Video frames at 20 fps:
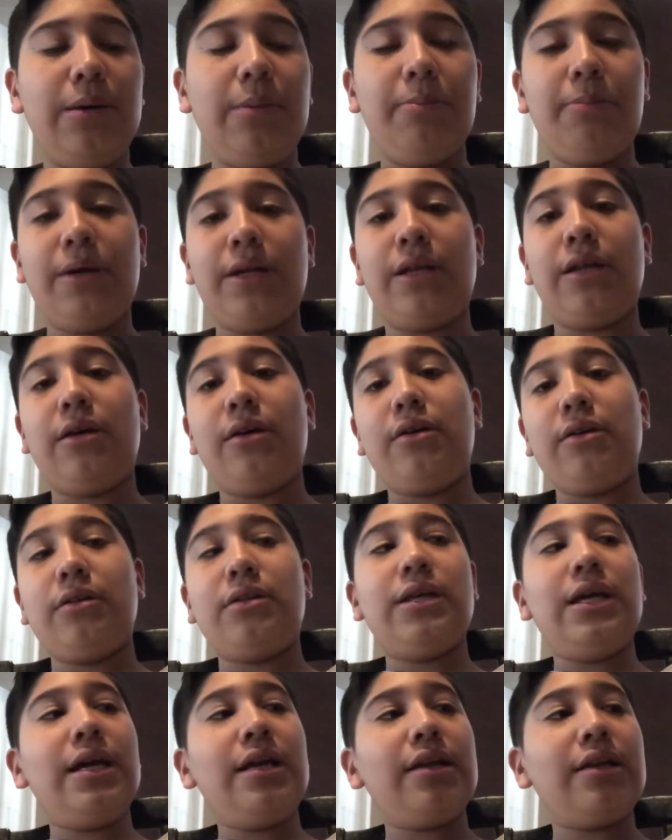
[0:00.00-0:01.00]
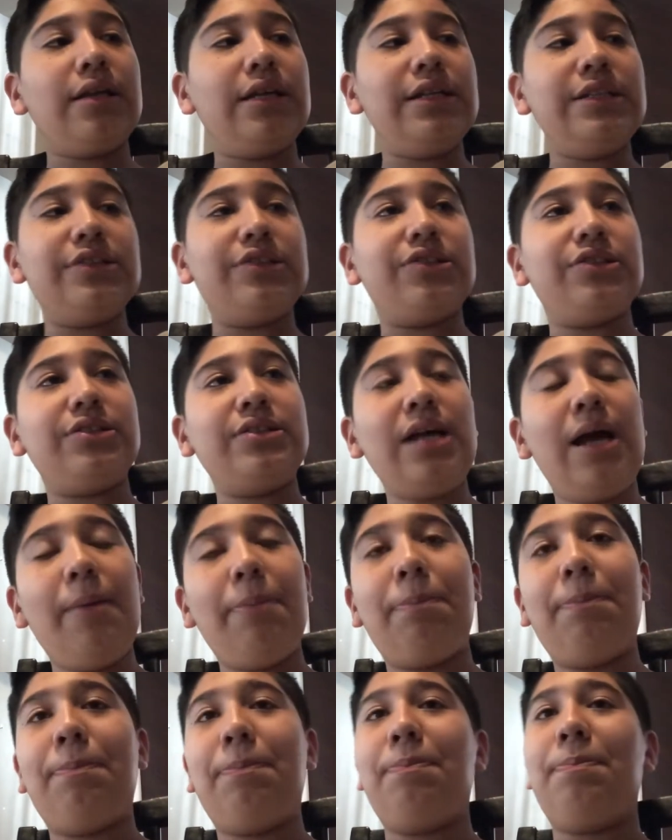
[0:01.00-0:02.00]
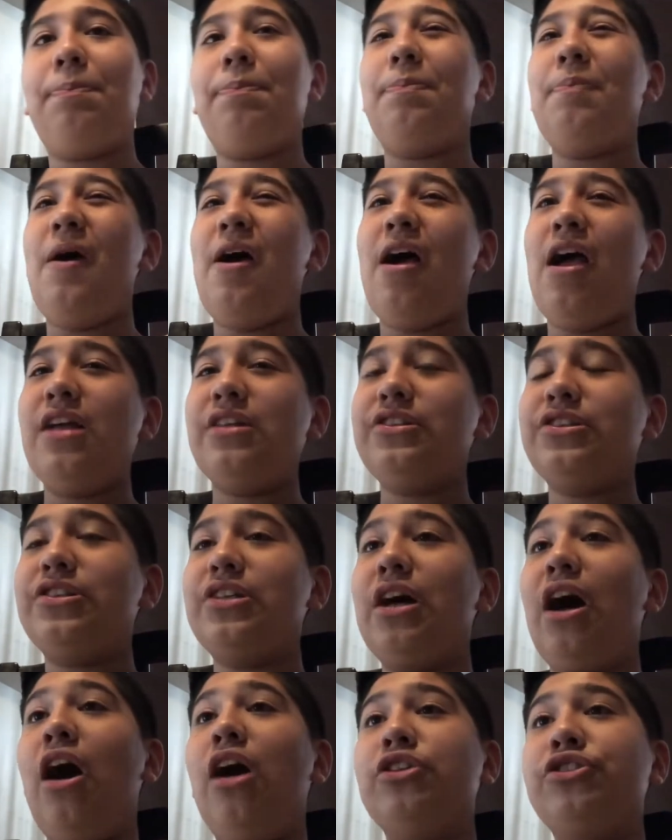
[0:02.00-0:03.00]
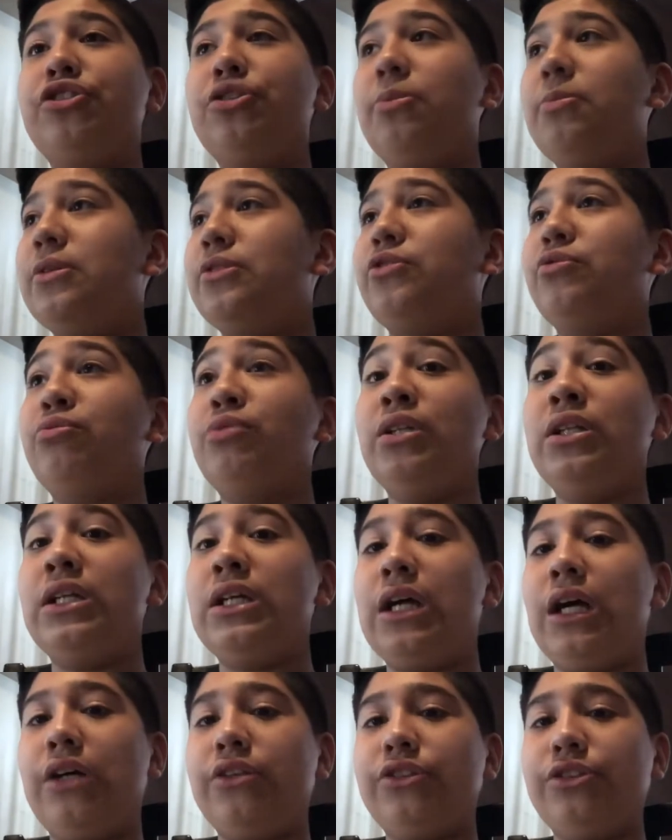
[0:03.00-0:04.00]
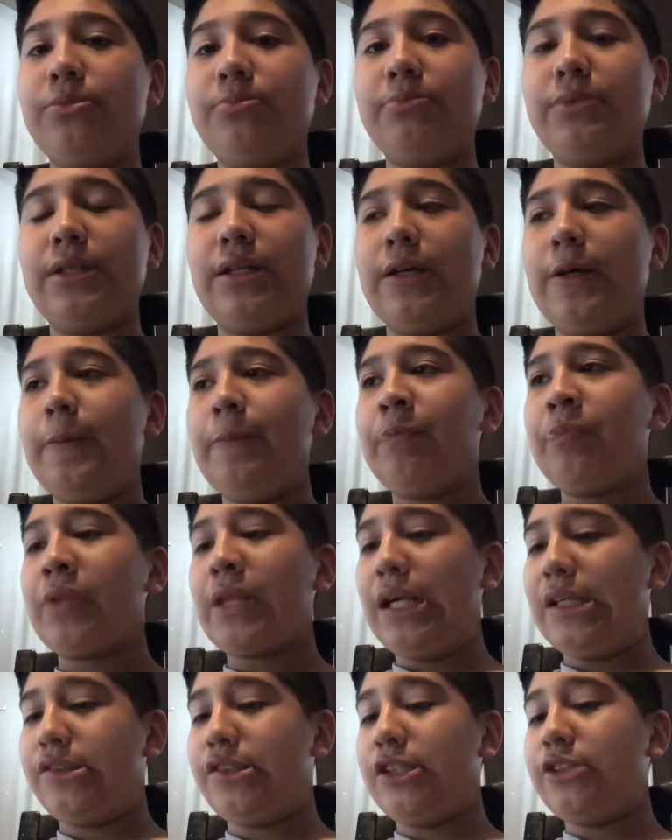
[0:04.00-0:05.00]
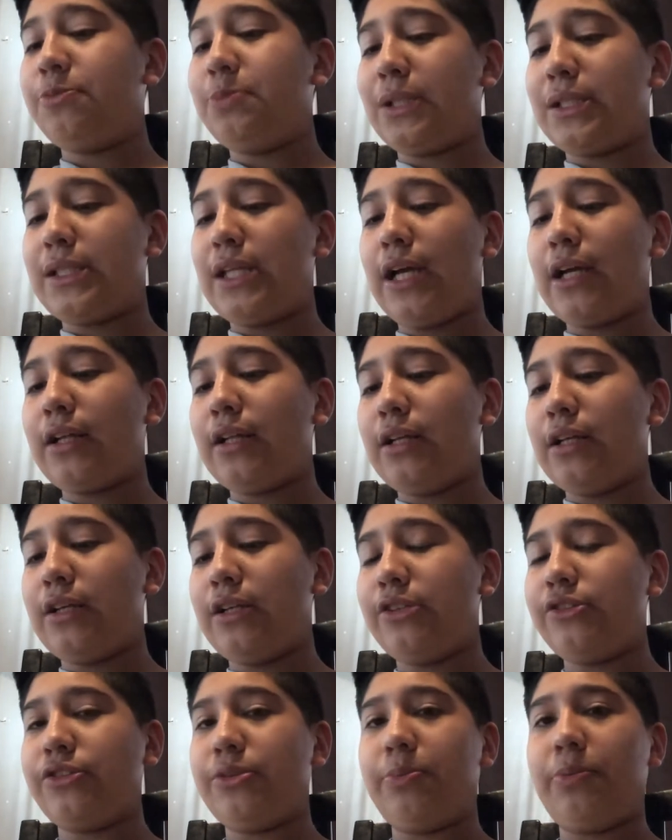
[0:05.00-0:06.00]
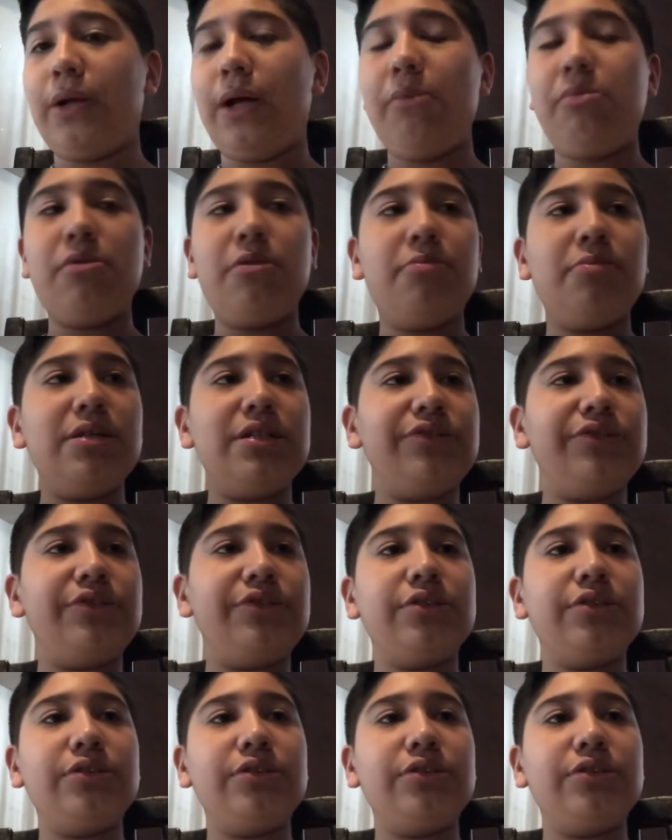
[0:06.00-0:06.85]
But yet, it's awesome, it's really awesome, but it's not spectacular because the problem is,